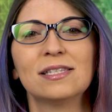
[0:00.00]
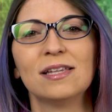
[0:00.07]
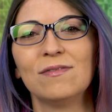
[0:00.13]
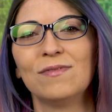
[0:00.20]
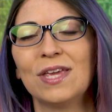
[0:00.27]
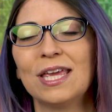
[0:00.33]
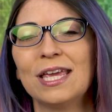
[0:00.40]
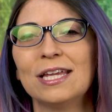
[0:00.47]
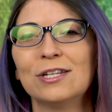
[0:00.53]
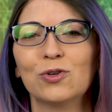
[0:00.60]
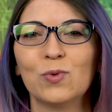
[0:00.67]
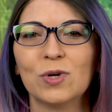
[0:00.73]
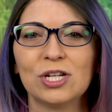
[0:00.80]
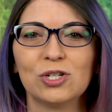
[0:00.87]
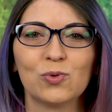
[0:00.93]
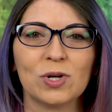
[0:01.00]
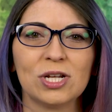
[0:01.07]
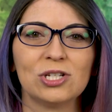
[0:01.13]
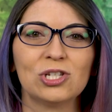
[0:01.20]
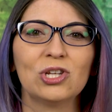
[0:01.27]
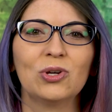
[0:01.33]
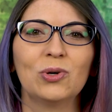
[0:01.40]
CVE
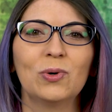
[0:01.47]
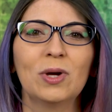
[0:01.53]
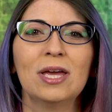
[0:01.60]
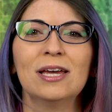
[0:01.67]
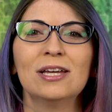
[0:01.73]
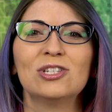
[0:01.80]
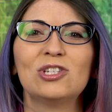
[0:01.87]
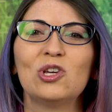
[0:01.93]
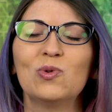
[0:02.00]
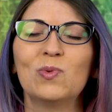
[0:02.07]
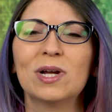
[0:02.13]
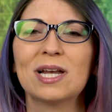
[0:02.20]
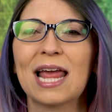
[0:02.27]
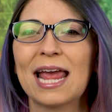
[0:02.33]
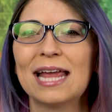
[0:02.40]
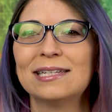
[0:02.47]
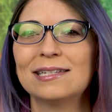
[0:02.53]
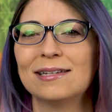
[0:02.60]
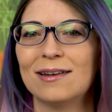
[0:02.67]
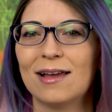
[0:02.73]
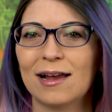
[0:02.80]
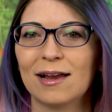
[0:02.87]

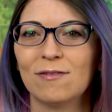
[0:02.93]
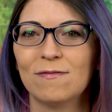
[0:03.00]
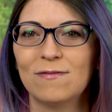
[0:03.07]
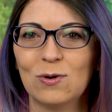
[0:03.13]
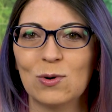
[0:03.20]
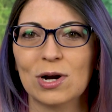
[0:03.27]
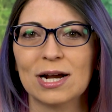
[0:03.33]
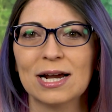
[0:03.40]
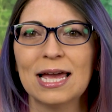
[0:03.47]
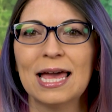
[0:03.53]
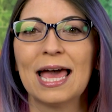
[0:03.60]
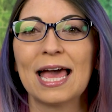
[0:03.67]
2022-21894.